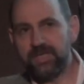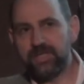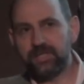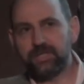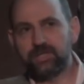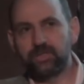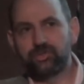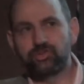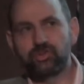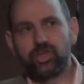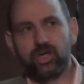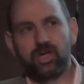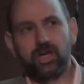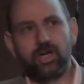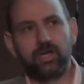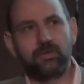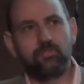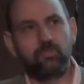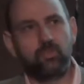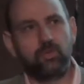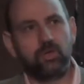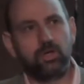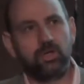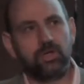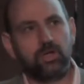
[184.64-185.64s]
me at the time
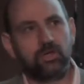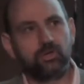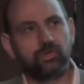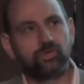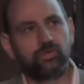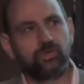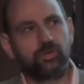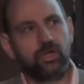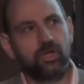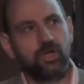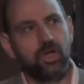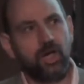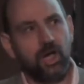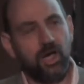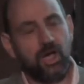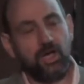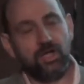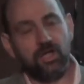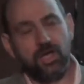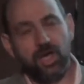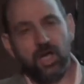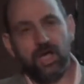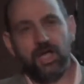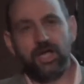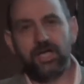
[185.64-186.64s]
was
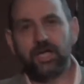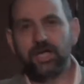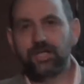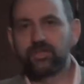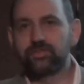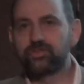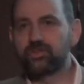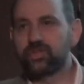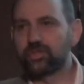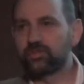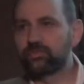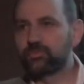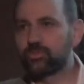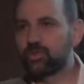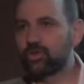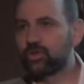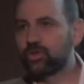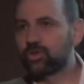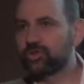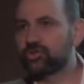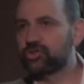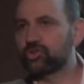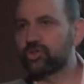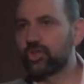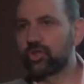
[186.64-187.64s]
I had
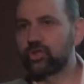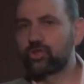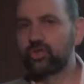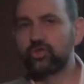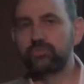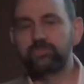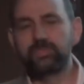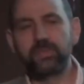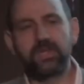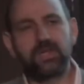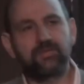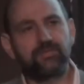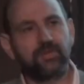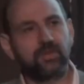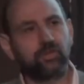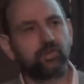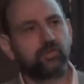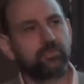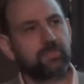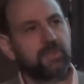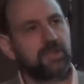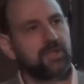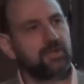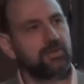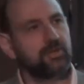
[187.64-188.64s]
got a good bit of
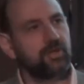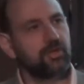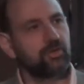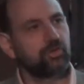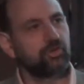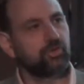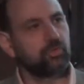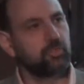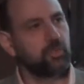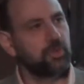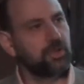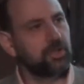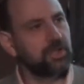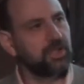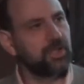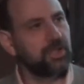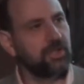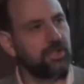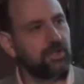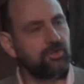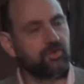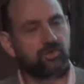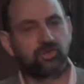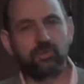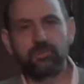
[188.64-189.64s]
experience
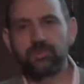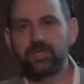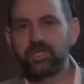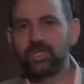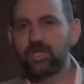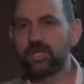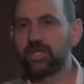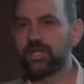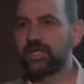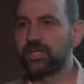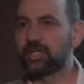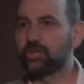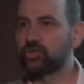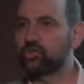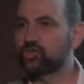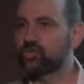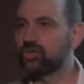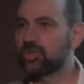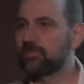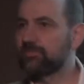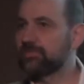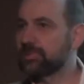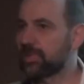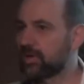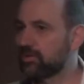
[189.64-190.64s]
working in some of the early
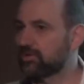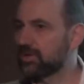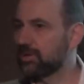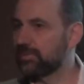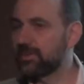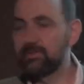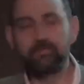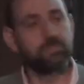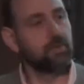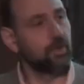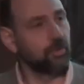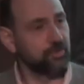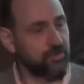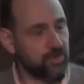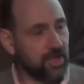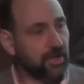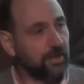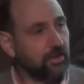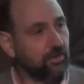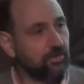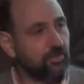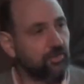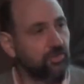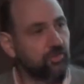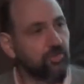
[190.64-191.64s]
extreme programming
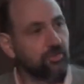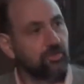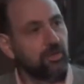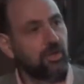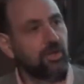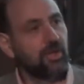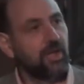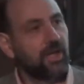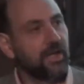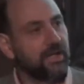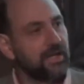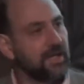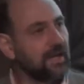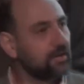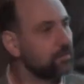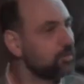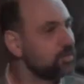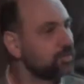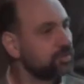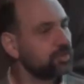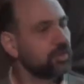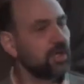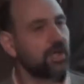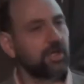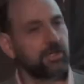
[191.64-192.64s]
projects, and that
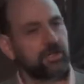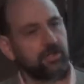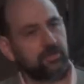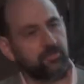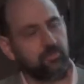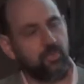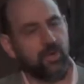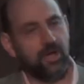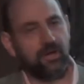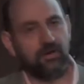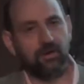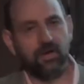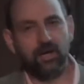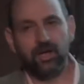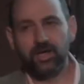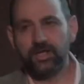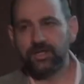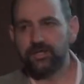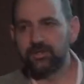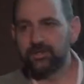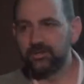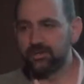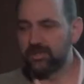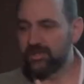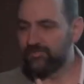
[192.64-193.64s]
was kind of where
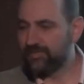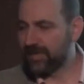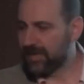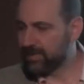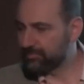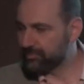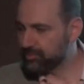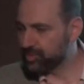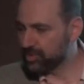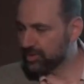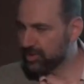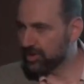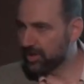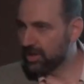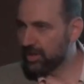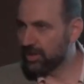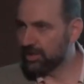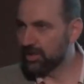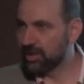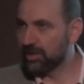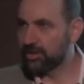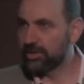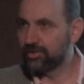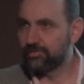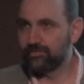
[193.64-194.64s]
I developed
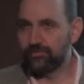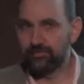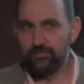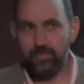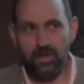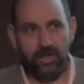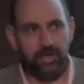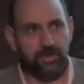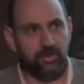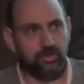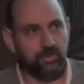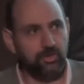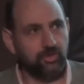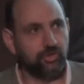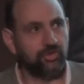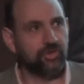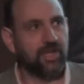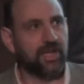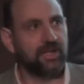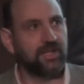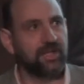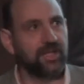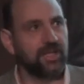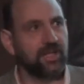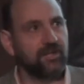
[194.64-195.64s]
a lot of my
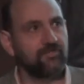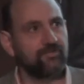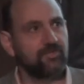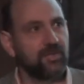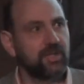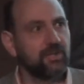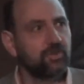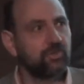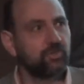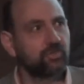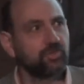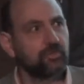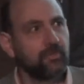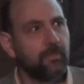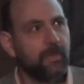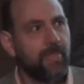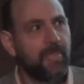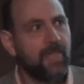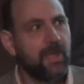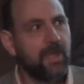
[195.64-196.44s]
understanding of this.